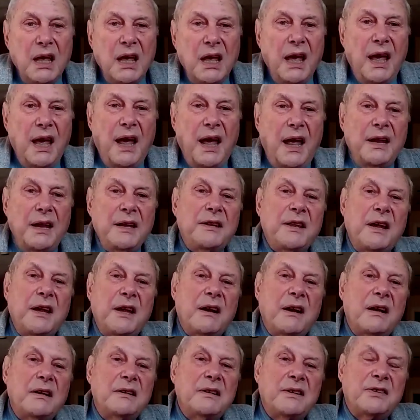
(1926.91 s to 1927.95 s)
and
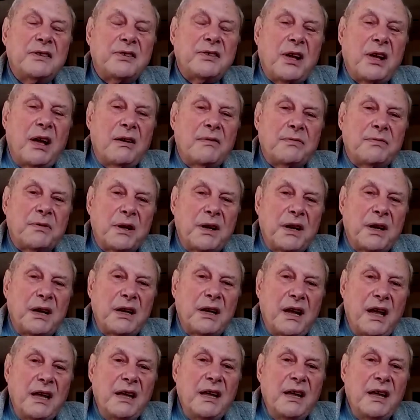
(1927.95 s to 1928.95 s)
they're discovering